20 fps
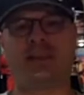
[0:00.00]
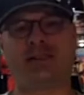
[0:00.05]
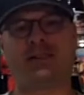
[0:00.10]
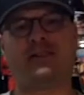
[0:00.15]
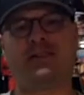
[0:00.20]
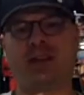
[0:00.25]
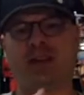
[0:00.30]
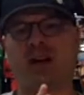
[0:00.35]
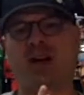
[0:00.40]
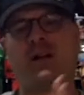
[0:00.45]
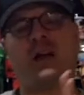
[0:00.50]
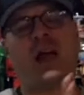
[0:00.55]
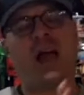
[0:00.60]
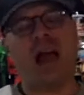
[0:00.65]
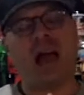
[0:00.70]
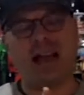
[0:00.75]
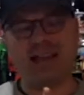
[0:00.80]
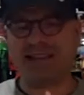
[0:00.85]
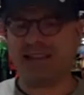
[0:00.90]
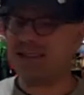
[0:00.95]
into their,
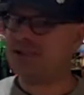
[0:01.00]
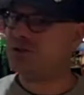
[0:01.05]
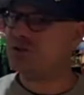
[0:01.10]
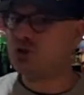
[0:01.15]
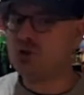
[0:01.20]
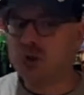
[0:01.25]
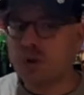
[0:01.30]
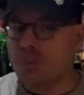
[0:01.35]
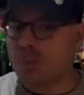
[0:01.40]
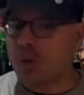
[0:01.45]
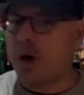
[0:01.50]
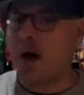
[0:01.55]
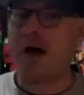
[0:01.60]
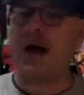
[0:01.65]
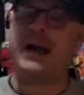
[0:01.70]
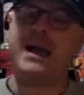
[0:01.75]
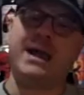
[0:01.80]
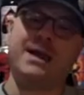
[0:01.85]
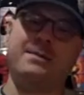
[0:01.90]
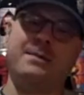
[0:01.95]
I'd say, super
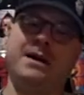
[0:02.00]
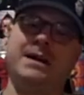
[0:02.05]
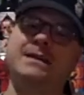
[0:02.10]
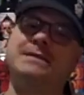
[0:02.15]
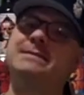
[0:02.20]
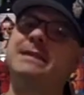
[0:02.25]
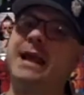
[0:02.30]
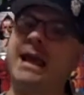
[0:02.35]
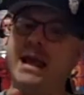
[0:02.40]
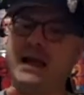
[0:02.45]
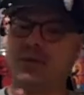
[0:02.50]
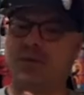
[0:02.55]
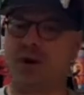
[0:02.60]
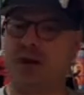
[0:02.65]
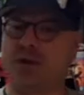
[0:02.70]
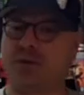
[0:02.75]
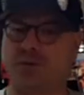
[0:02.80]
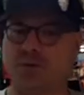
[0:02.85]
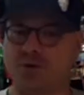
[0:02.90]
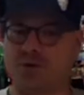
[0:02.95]
high A minus to A
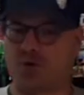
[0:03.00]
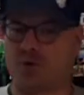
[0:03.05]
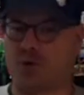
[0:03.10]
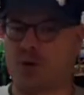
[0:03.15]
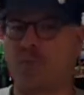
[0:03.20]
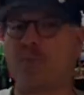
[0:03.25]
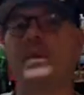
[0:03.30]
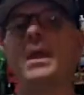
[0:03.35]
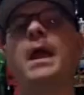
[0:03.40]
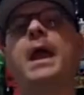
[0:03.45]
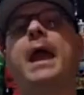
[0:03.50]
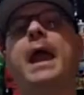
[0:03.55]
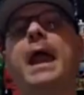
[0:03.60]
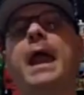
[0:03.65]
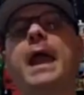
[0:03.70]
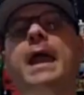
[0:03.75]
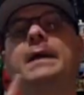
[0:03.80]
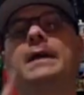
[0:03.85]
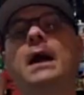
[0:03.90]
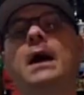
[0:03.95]
range for sure.
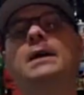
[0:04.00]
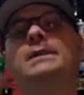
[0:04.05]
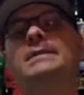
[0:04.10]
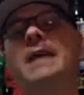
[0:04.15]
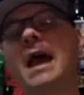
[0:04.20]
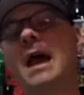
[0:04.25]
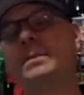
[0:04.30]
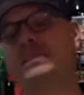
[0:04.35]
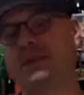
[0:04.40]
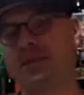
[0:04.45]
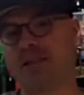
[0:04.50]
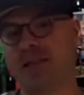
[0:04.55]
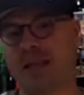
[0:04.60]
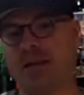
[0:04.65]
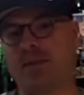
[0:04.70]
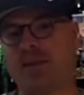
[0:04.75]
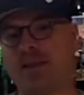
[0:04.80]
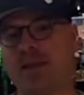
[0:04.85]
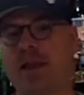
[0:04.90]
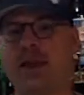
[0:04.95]
And Untappd is
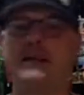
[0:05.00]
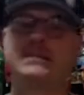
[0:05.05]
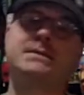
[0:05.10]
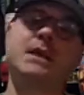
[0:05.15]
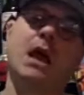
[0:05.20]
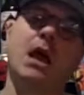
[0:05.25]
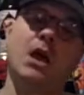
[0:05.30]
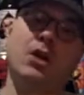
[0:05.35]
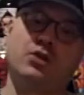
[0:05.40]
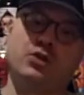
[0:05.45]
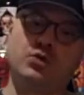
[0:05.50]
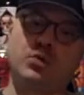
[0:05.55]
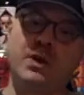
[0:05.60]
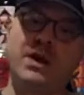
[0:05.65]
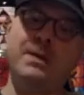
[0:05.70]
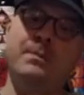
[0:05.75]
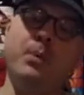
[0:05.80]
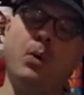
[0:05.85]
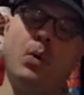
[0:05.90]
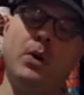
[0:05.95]
giving this
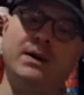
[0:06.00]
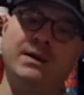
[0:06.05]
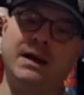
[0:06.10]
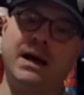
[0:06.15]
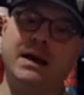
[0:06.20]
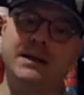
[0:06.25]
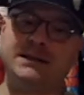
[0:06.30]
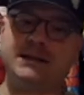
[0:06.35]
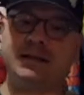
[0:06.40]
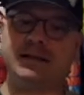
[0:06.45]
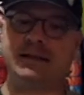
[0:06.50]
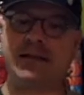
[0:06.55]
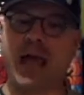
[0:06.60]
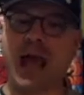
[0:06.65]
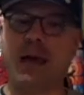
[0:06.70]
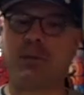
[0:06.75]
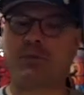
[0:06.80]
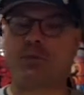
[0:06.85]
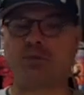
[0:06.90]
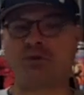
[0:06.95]
3.96
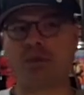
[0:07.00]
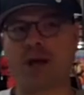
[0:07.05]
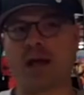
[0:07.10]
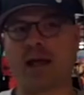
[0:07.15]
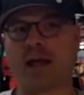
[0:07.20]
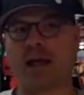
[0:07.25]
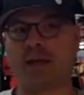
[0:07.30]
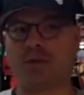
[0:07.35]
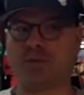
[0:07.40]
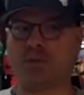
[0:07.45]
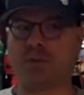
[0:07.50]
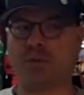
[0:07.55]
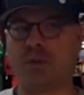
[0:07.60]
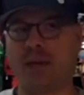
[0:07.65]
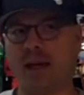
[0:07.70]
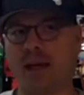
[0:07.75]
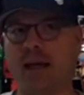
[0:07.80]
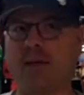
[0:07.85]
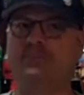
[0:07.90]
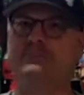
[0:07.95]
caps, which I guess would
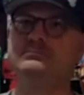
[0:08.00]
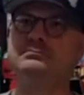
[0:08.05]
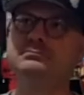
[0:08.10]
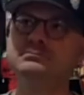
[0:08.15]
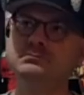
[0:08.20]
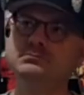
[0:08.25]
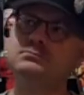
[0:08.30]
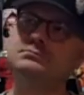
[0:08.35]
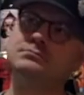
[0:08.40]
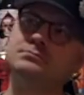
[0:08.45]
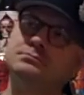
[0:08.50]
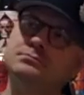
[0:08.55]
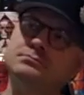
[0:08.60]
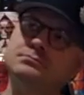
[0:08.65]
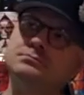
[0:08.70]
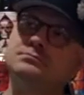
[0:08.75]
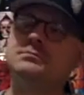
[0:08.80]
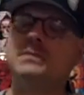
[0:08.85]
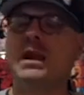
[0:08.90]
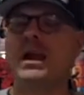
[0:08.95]
be
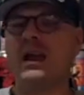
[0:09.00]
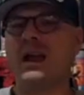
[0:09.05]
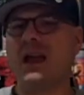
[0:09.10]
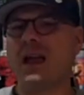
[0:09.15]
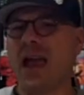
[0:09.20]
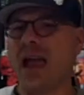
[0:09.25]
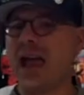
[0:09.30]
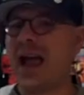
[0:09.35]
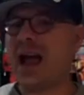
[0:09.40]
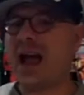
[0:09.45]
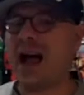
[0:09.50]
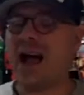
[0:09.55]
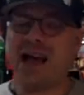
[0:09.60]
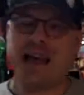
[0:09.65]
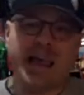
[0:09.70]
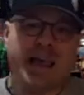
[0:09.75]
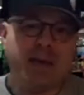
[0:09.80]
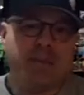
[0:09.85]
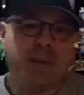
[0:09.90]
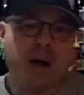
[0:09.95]
mm,
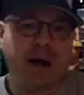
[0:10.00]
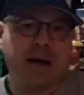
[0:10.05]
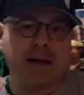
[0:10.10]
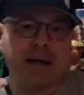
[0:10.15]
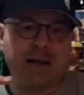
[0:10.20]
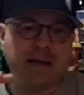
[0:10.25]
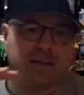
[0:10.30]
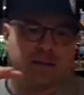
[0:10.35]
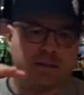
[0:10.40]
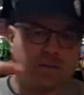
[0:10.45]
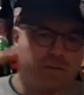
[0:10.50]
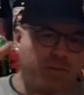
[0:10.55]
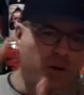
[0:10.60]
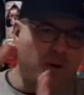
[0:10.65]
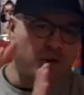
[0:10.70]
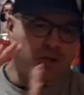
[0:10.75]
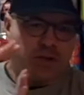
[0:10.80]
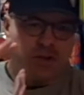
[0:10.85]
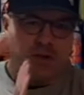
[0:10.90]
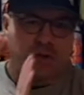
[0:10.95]
high A minus,
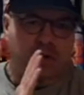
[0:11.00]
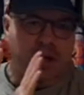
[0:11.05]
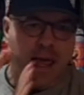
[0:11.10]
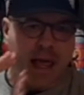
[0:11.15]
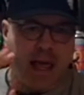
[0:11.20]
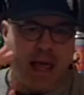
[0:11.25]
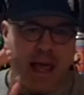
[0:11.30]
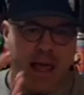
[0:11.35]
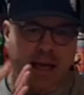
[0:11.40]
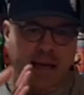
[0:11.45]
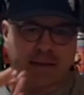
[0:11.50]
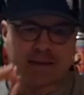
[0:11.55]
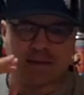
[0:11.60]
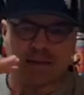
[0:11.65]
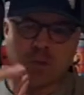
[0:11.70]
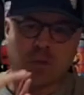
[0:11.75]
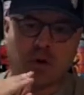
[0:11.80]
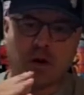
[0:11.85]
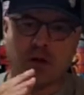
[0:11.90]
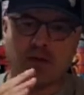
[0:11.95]
verging on A,
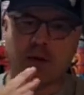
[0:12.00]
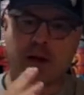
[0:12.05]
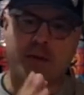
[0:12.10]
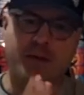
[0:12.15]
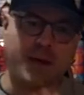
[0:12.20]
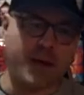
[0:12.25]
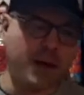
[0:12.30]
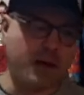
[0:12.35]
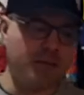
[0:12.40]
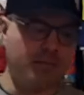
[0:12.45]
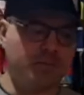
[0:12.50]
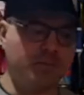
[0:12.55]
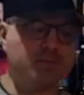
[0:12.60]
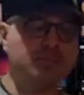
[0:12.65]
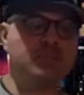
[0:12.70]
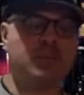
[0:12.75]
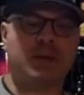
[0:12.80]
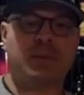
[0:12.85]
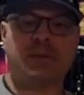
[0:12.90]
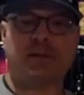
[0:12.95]
somewhere around there.
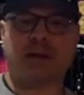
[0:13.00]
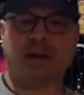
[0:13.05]
Let me